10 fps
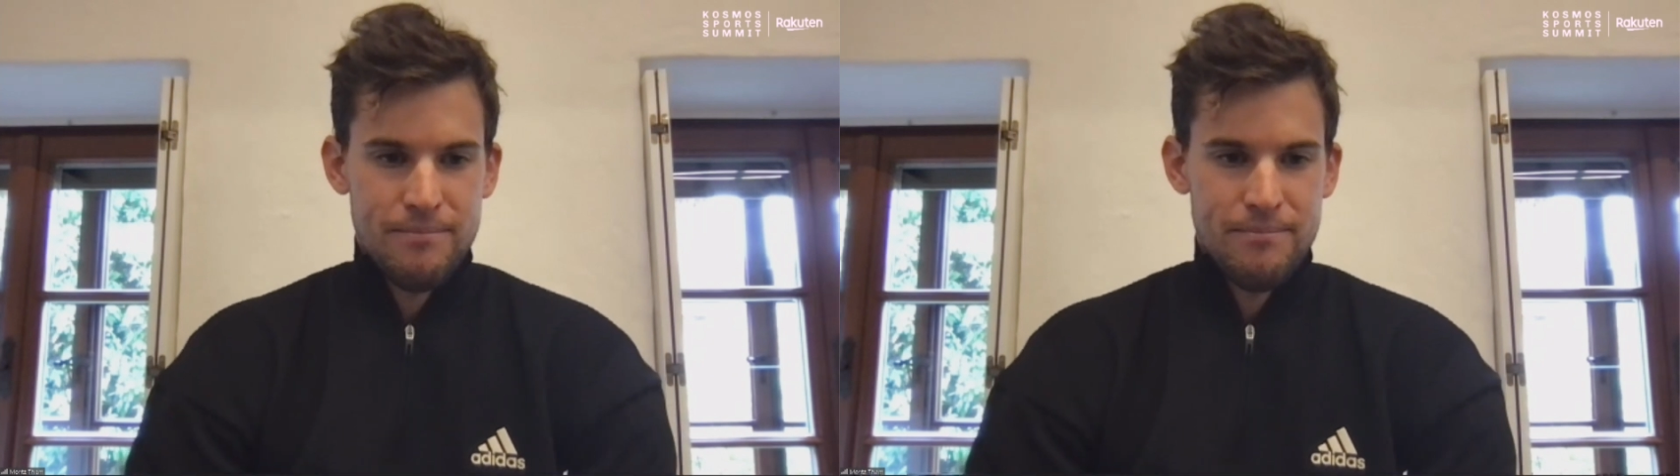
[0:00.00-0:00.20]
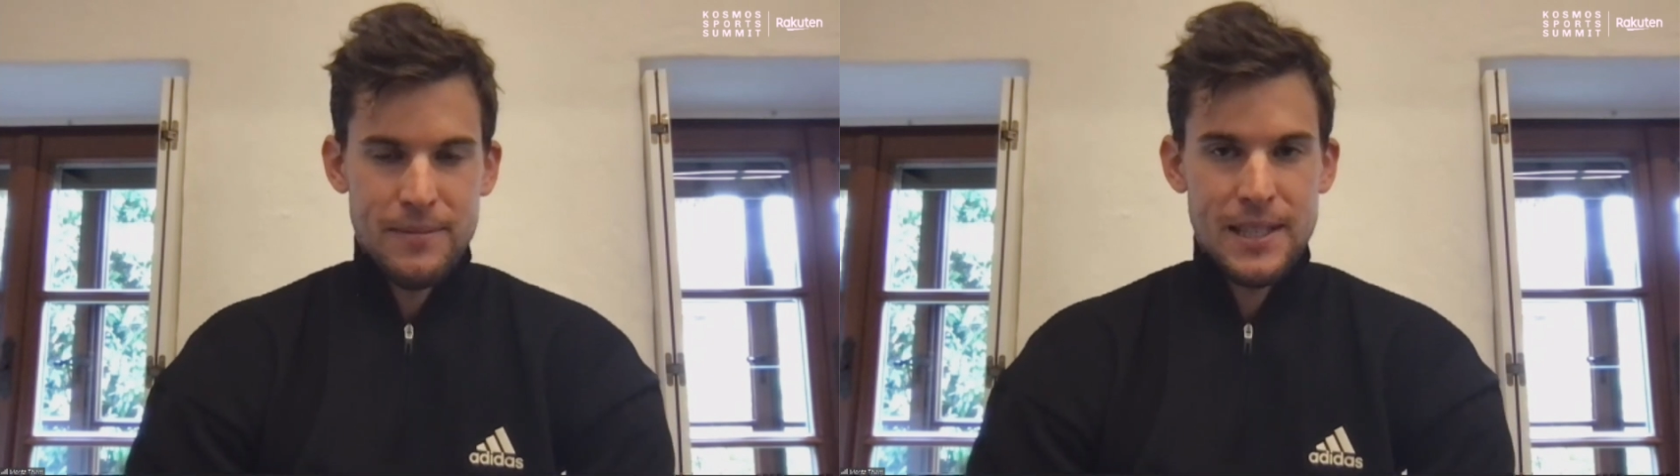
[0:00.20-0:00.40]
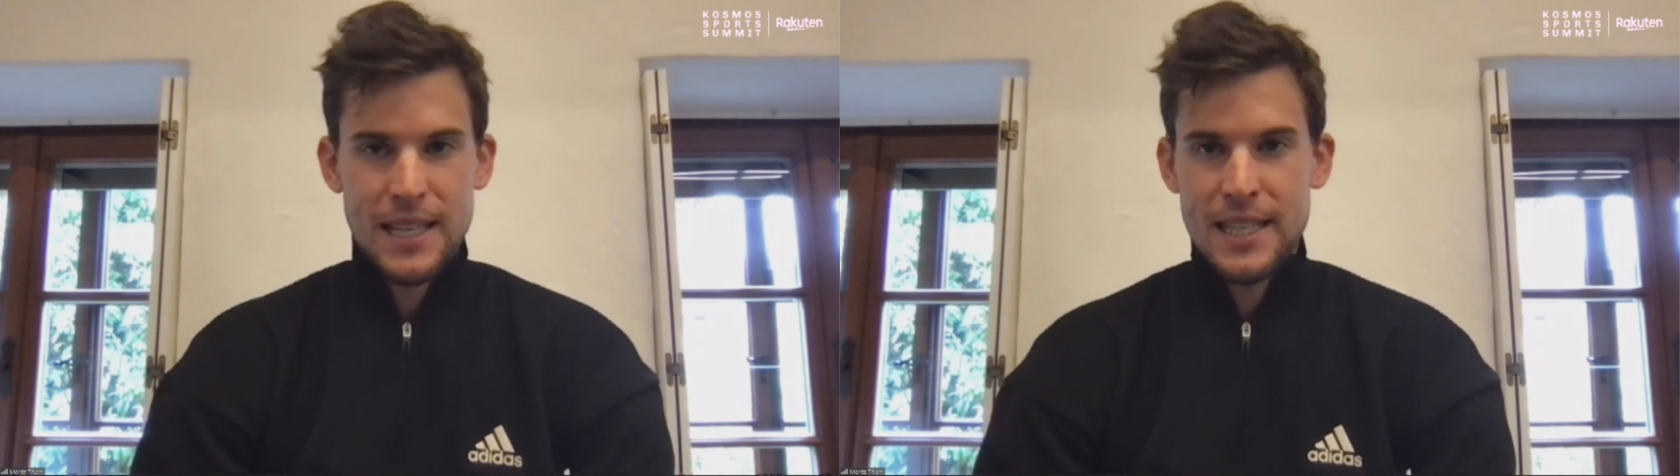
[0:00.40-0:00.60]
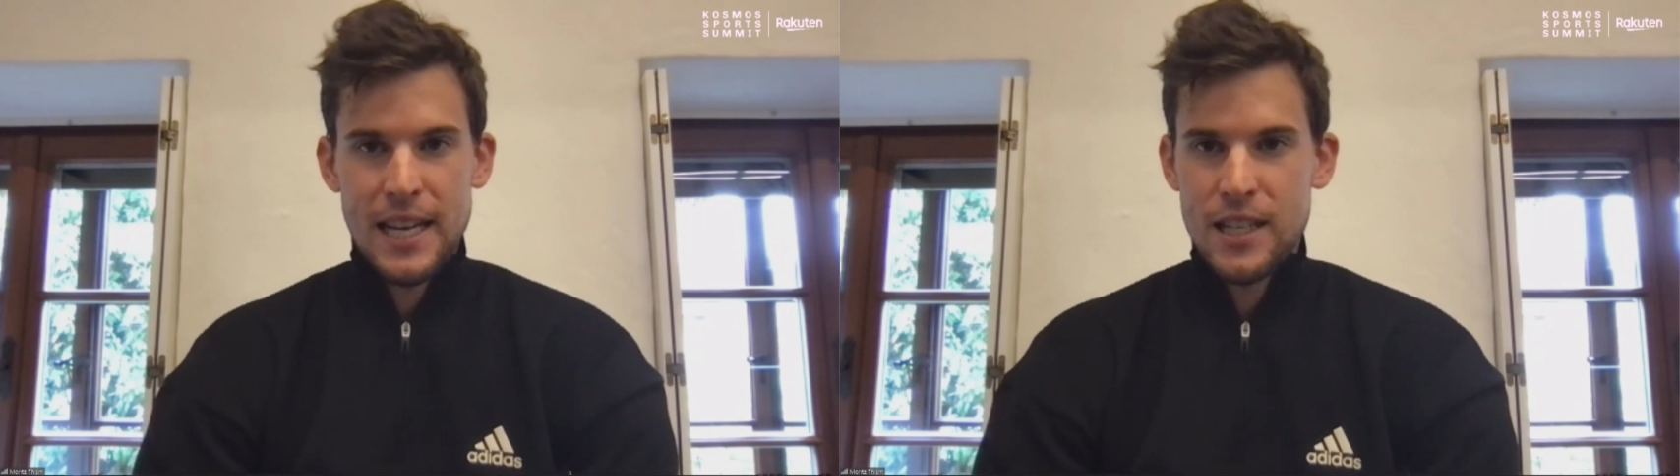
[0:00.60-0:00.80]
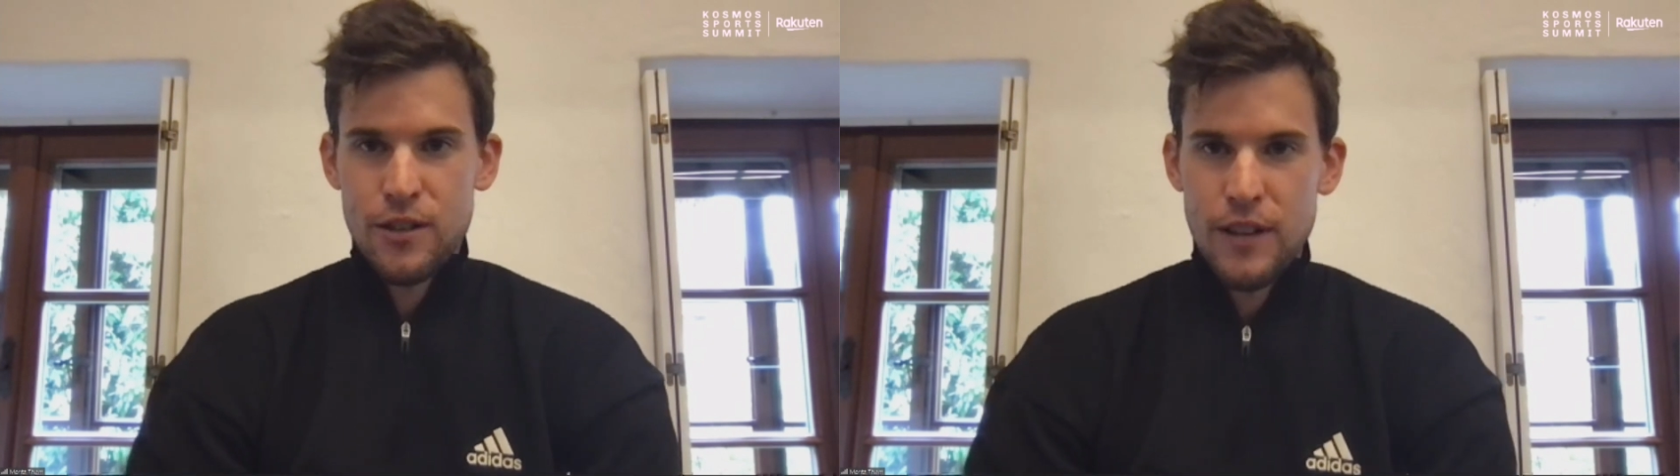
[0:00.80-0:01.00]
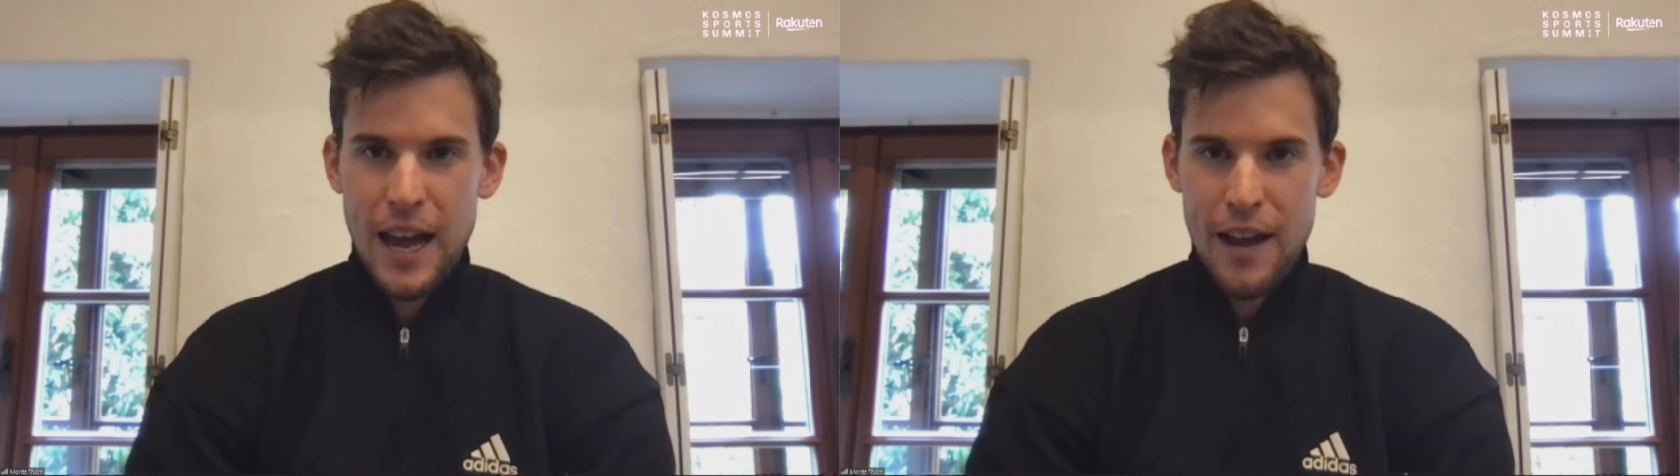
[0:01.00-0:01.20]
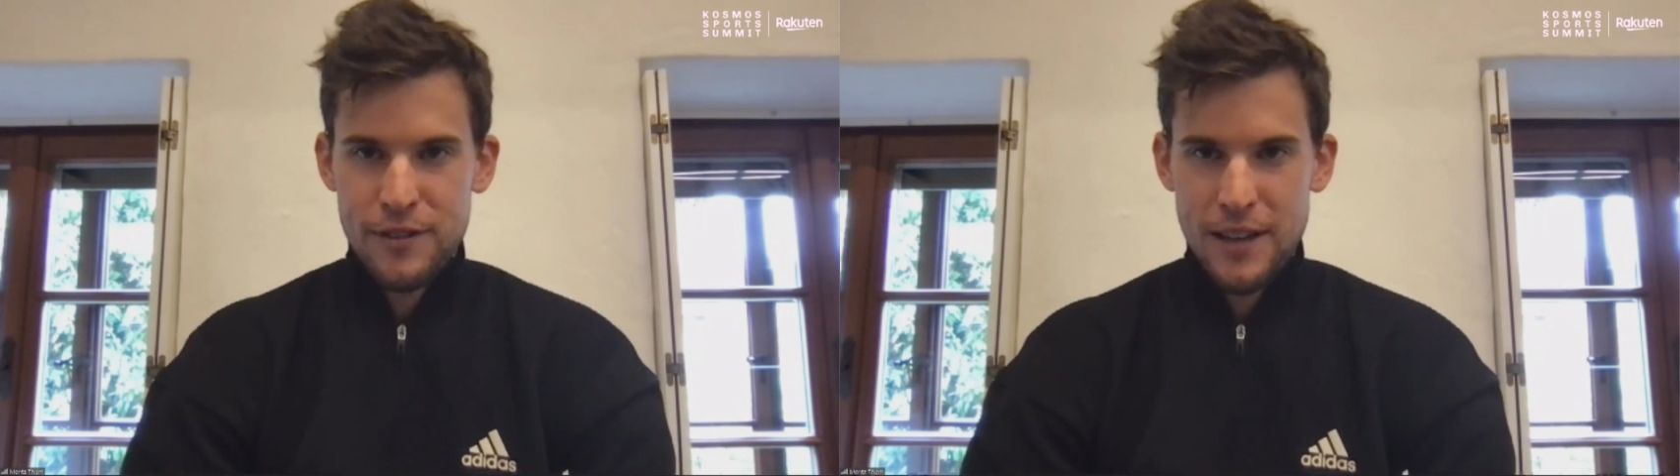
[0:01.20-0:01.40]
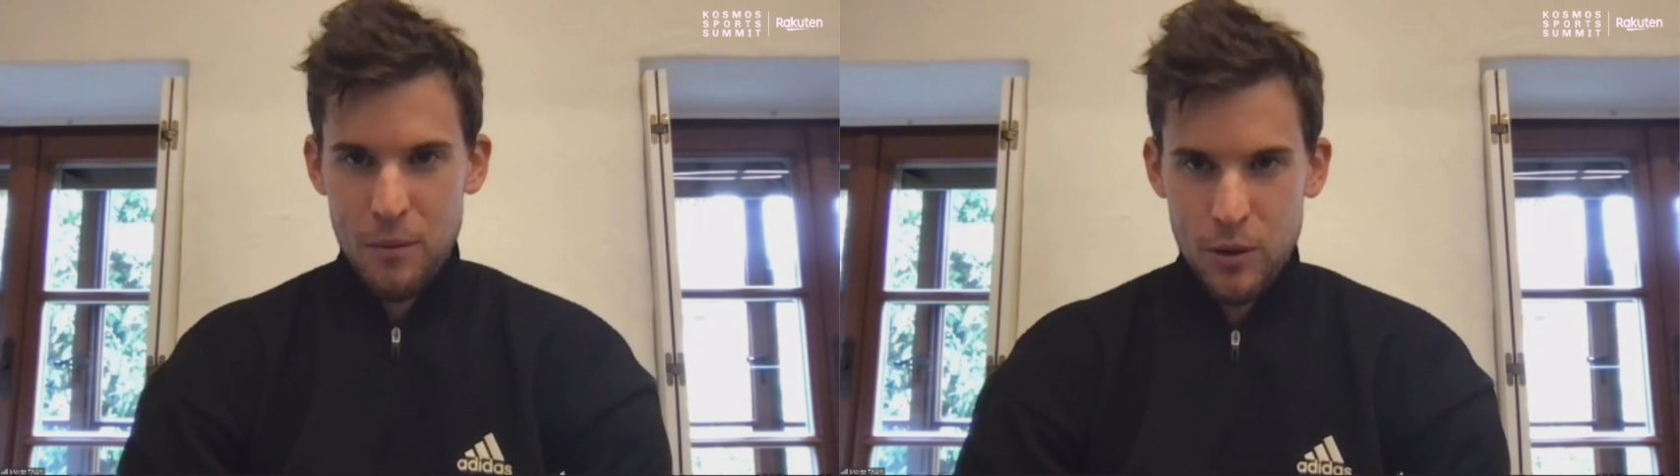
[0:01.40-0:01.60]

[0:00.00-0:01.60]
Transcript: success of a lifetime,